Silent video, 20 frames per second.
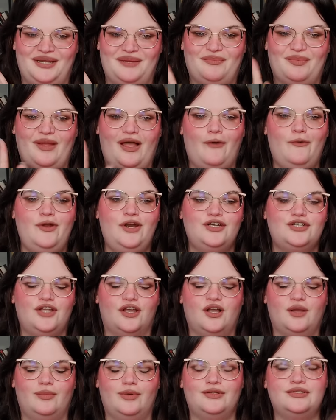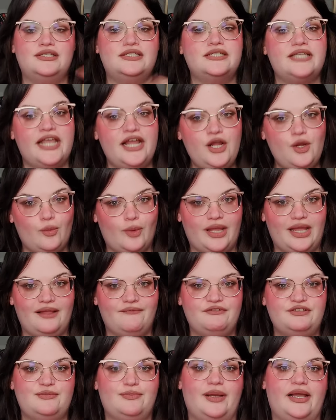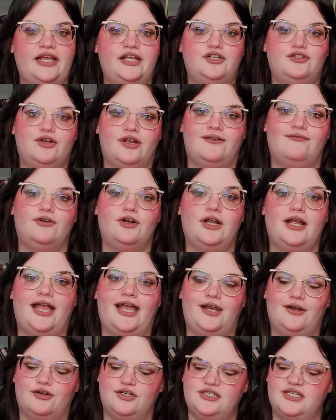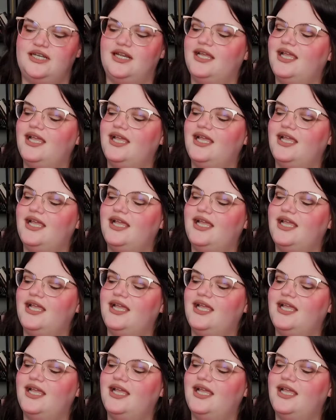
up, I want to talk about Scare Waves by Trevor Henderson.